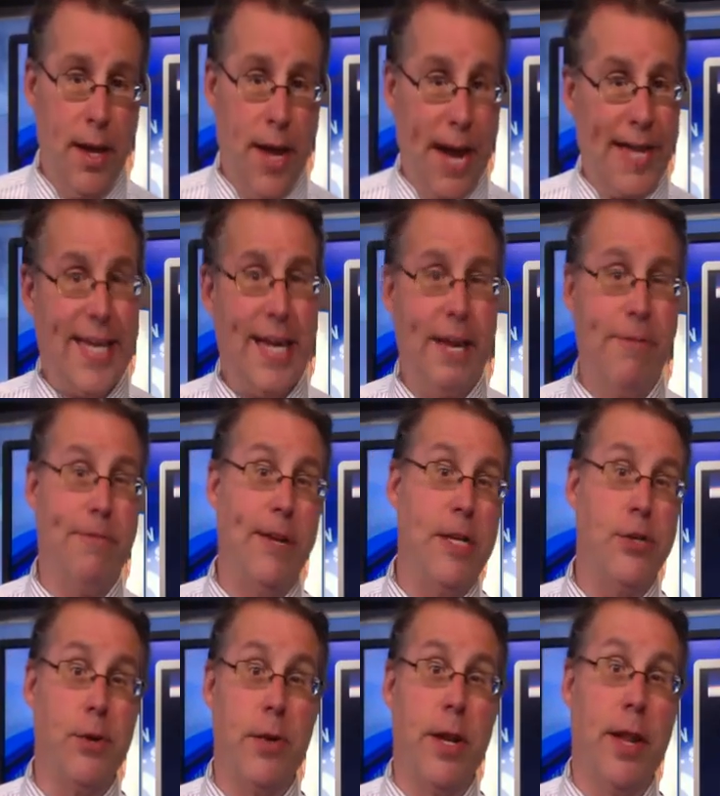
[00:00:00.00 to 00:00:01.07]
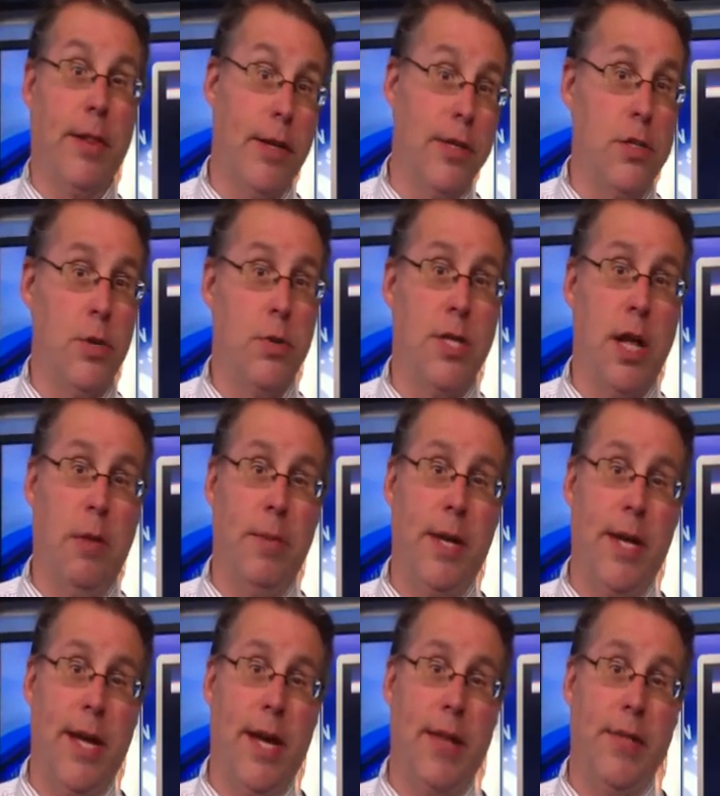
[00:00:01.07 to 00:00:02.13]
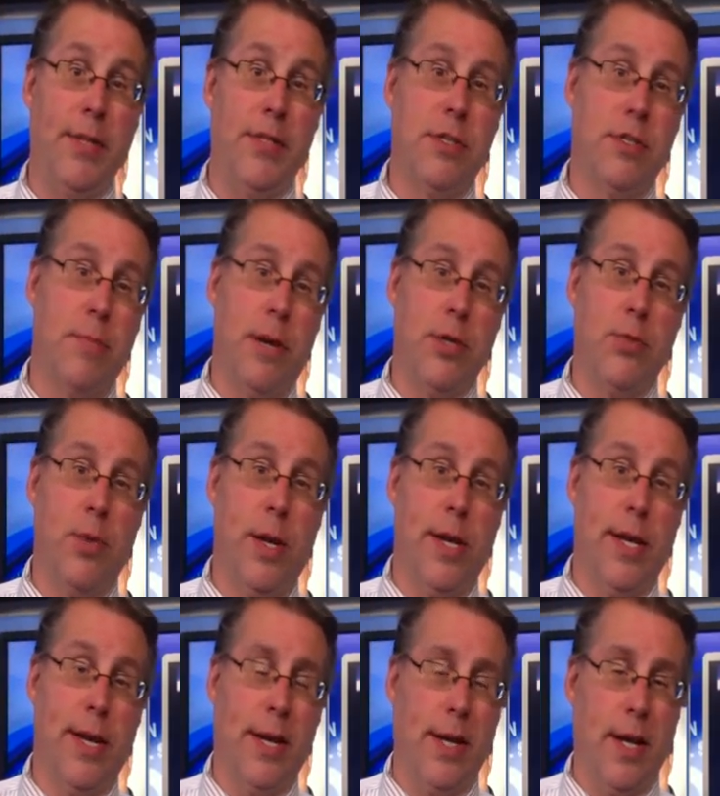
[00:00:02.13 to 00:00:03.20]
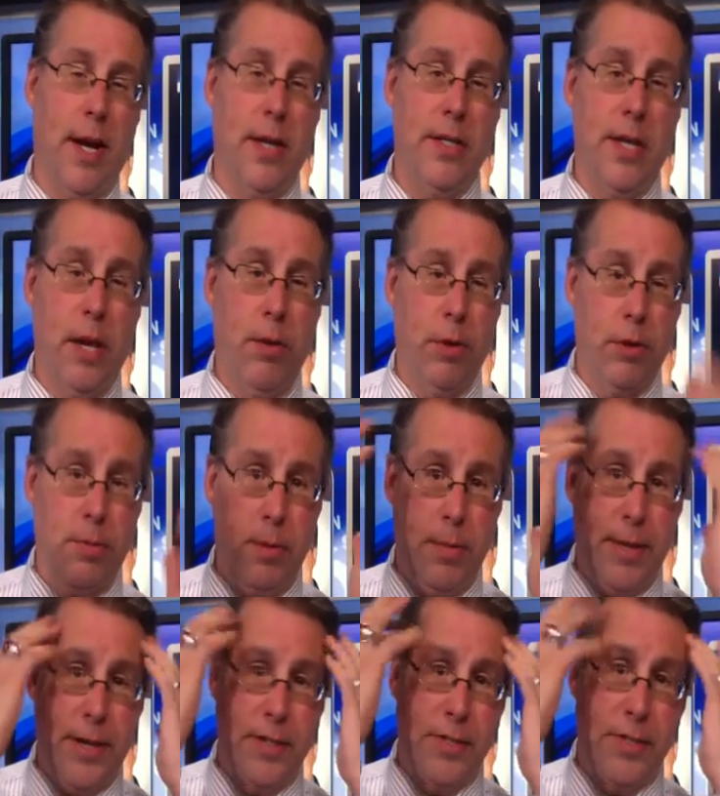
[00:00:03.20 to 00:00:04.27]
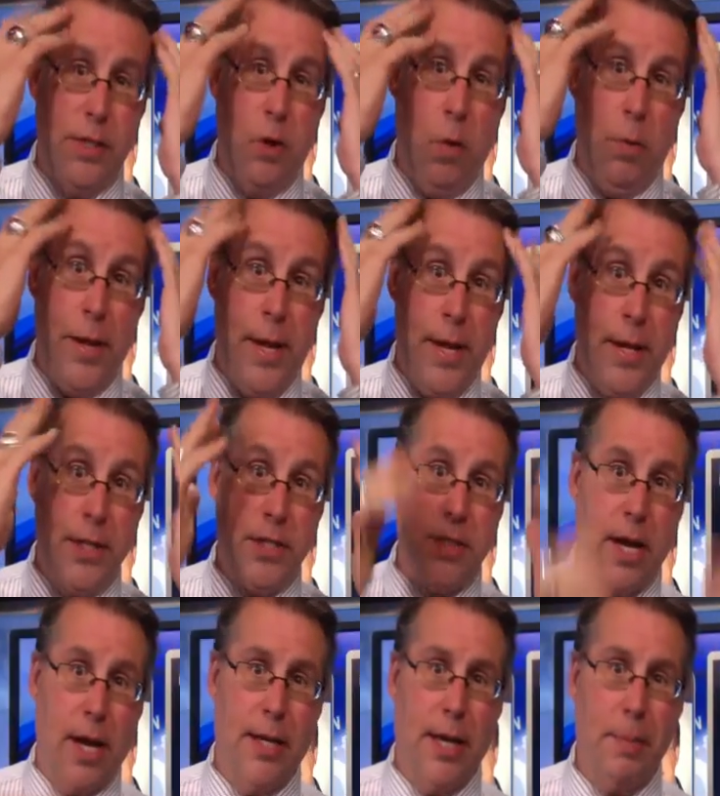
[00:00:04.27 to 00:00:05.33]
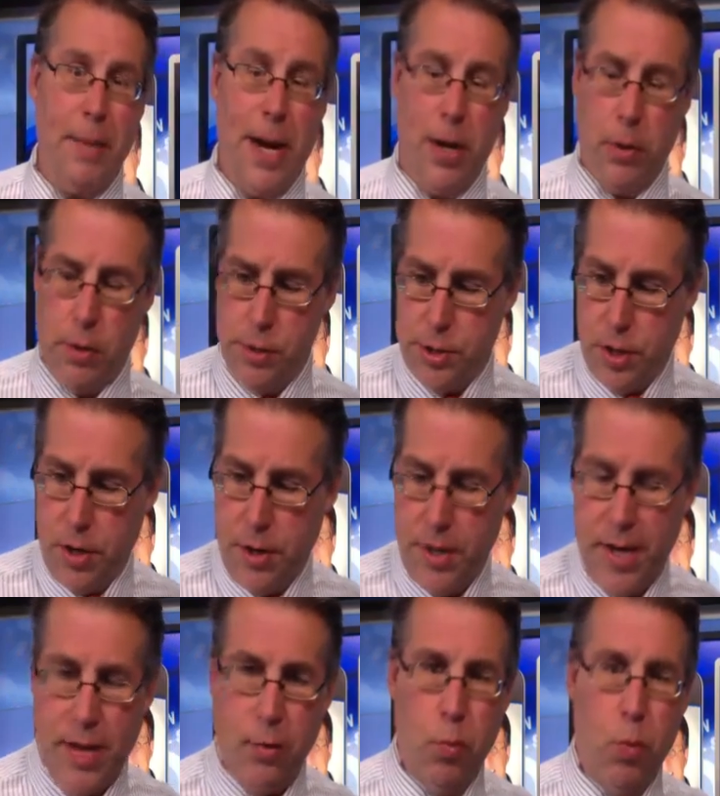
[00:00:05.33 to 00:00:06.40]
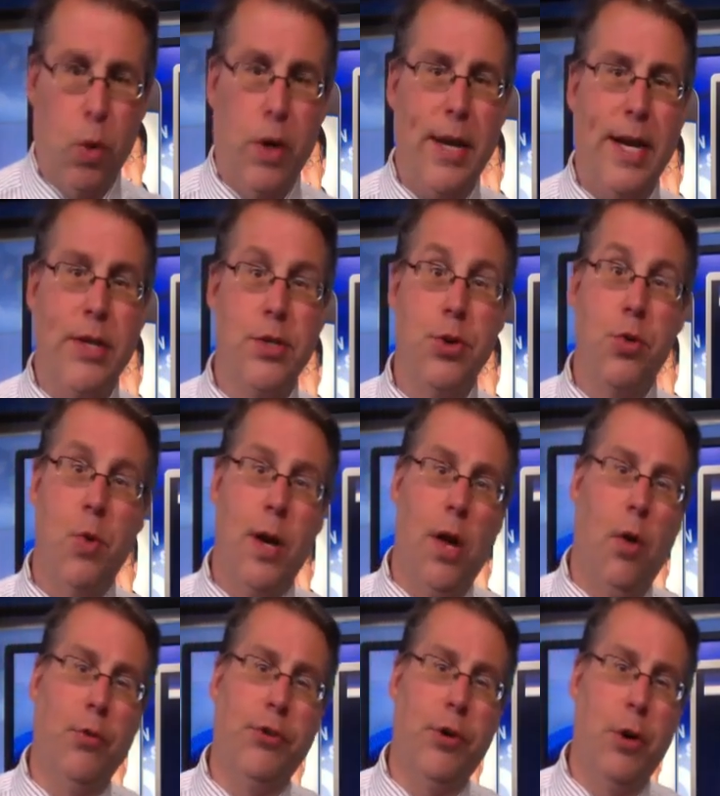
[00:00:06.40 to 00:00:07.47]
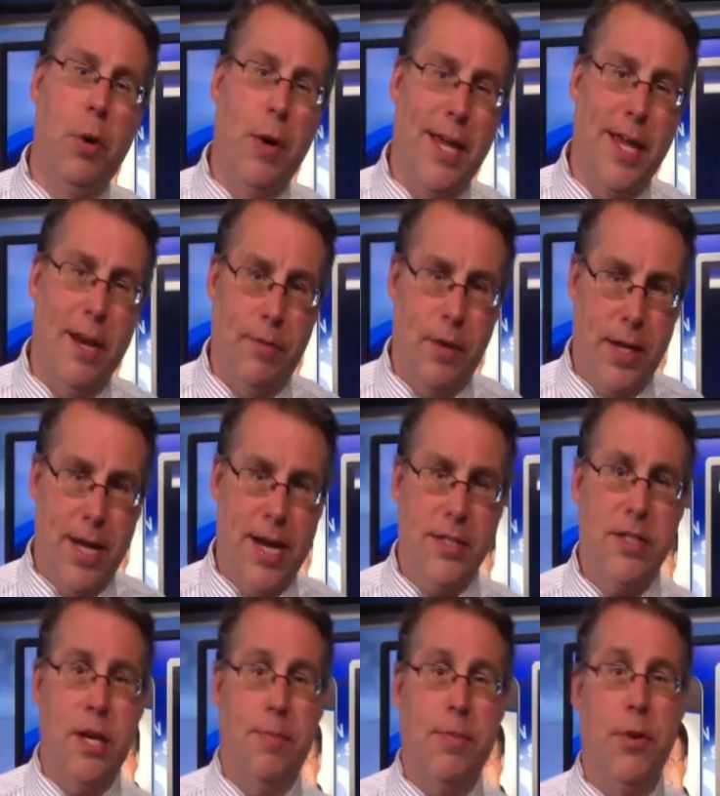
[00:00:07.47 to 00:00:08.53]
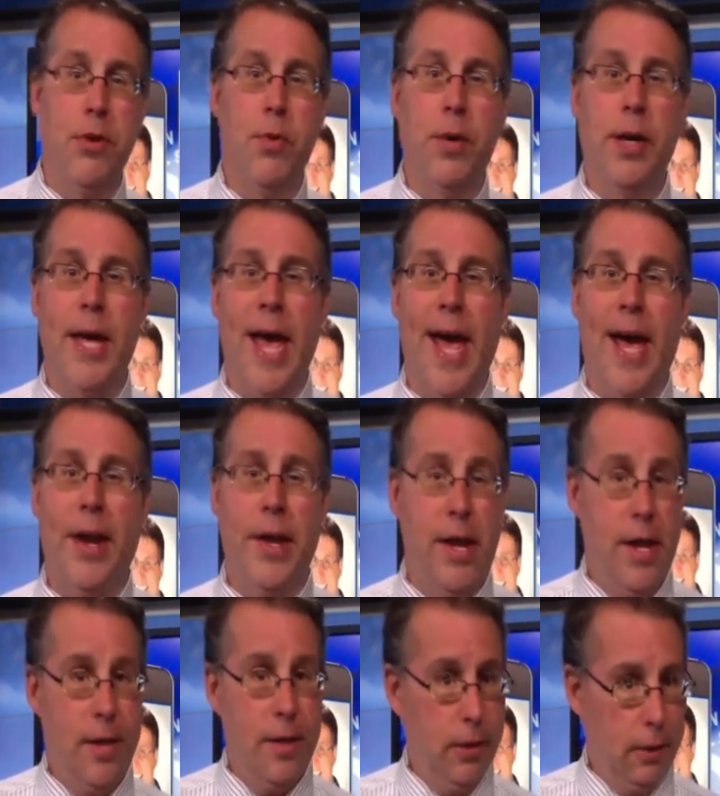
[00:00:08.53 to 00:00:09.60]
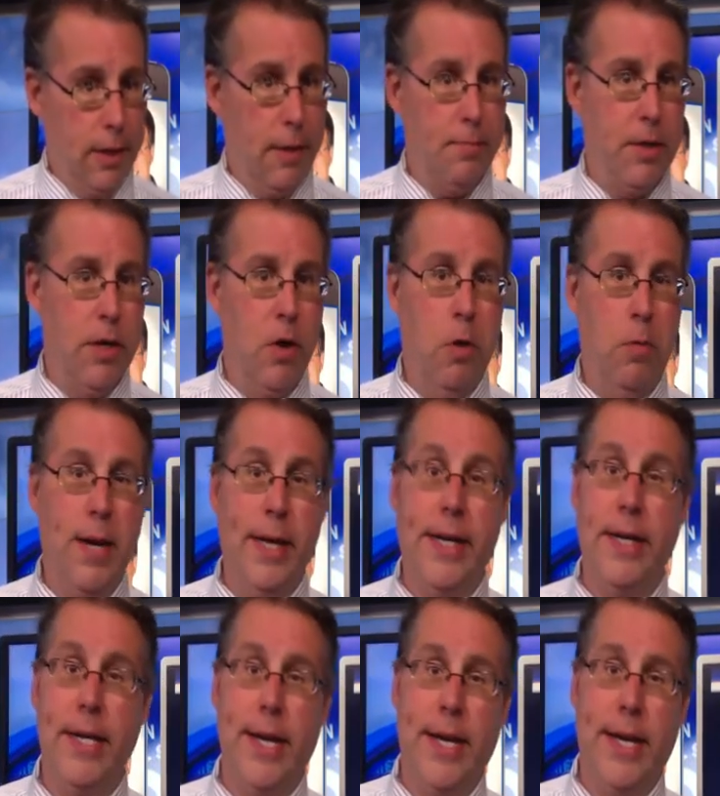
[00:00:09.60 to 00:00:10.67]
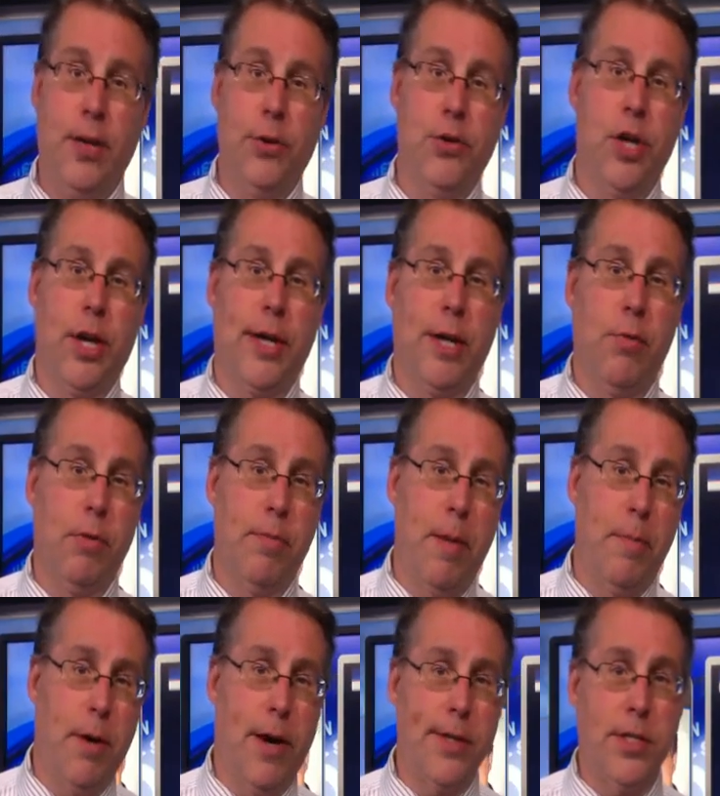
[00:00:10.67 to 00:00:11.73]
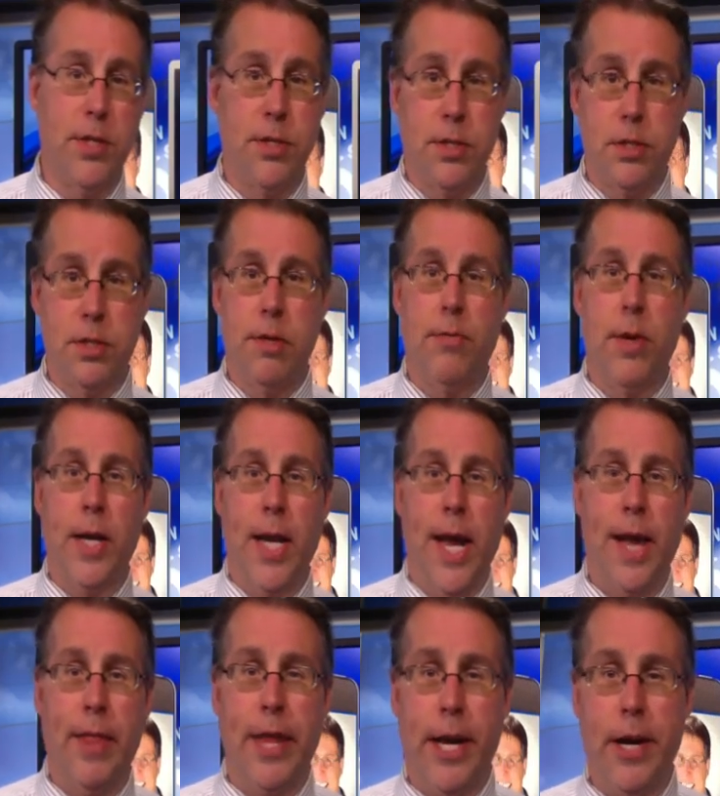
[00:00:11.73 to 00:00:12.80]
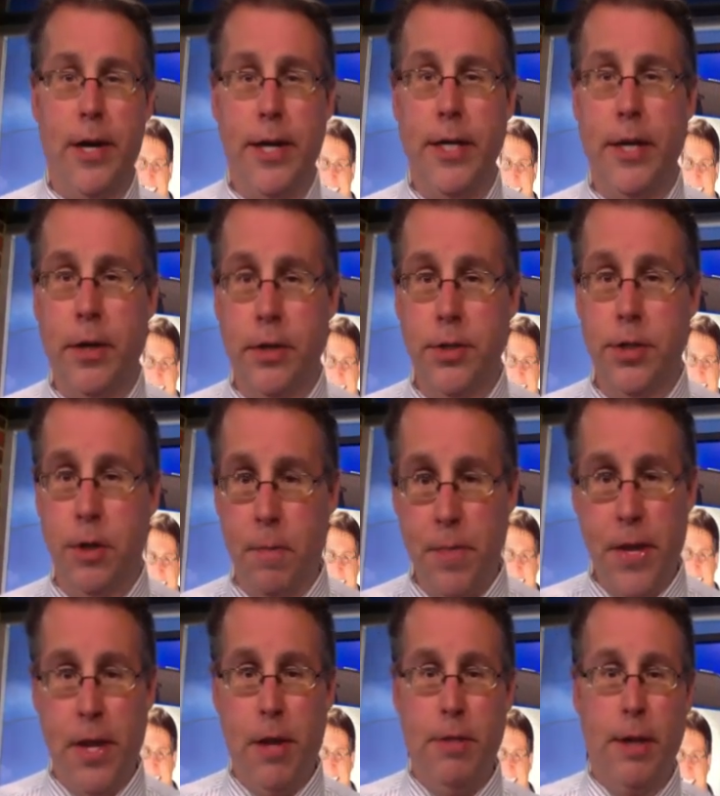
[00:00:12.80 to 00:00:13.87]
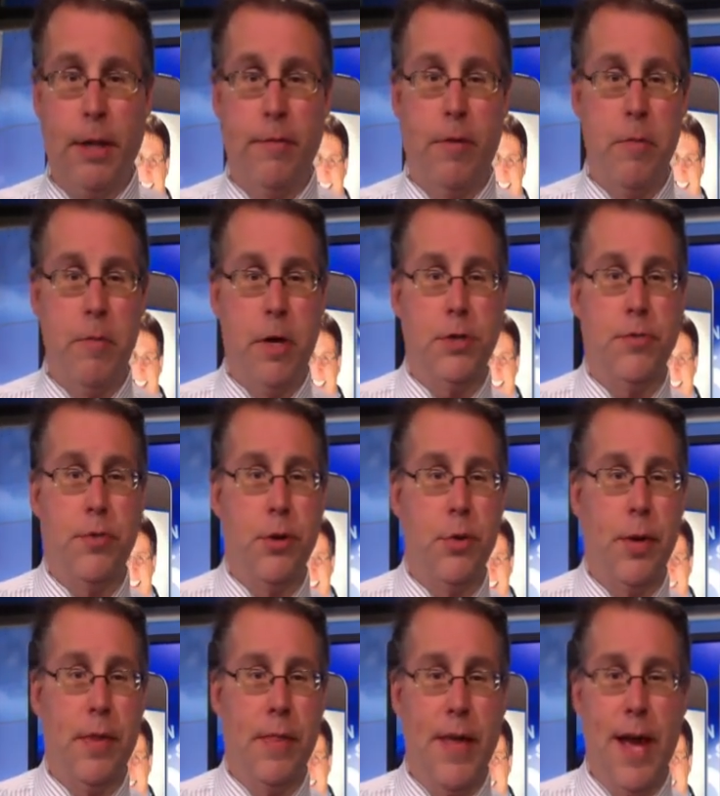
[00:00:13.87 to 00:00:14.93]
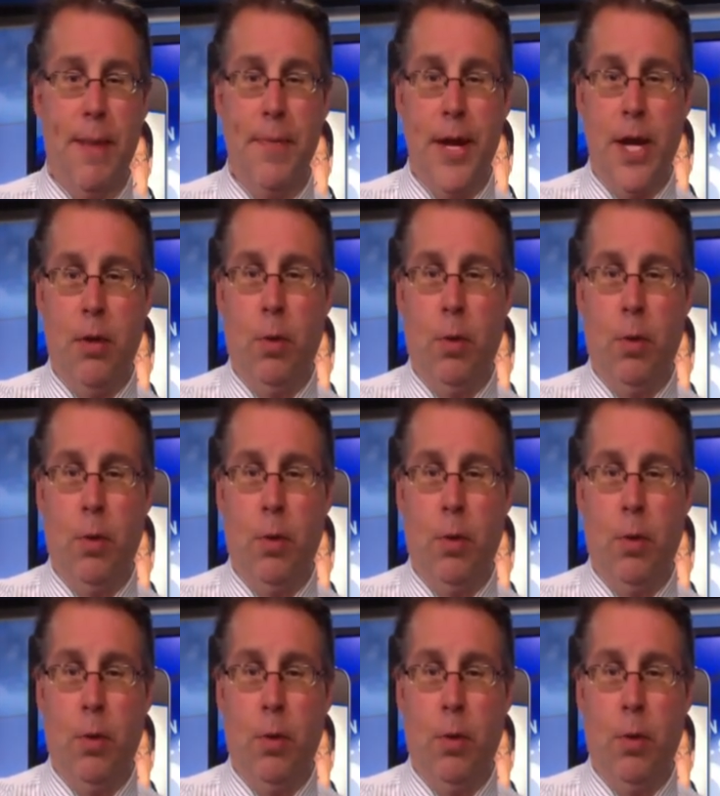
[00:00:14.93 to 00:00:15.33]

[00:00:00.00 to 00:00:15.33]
I can't feature it unless you tell me, and this is the best way to get in contact with me because the old psychic powers are not working too well. So again, if you got something you want to add, let me know about it, and I'll check in with my bosses and see if we can add that on here. So thank you very much for doing that.